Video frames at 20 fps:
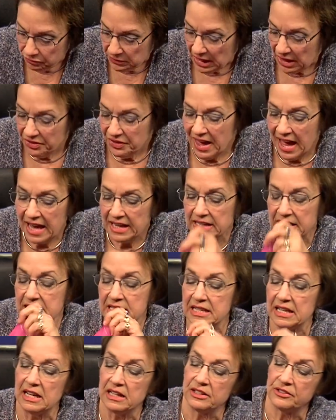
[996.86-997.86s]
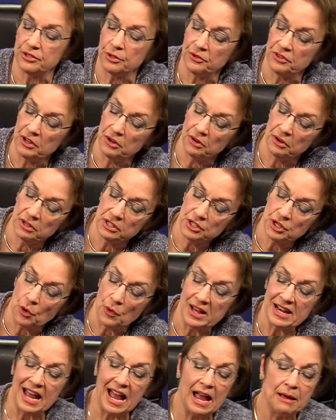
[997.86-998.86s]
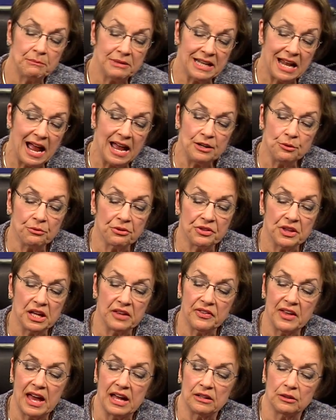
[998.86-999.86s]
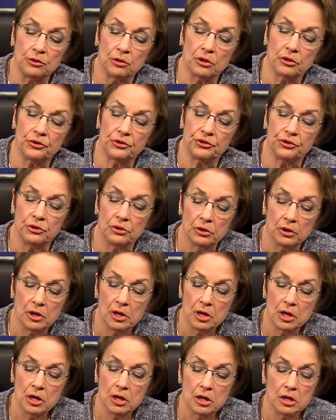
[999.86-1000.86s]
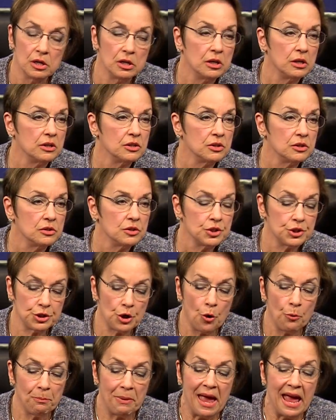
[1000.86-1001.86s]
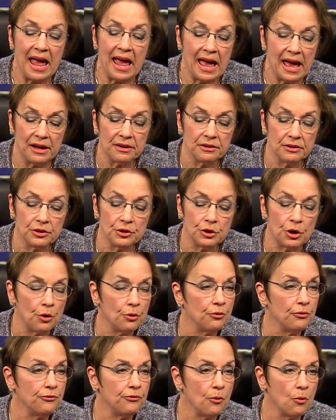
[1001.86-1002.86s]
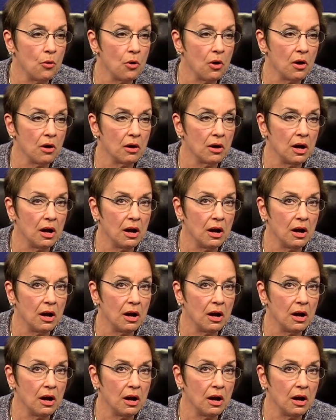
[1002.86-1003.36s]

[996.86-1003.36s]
that is, and so there, you know, and I mean, I don't think that looks so bad, you know, for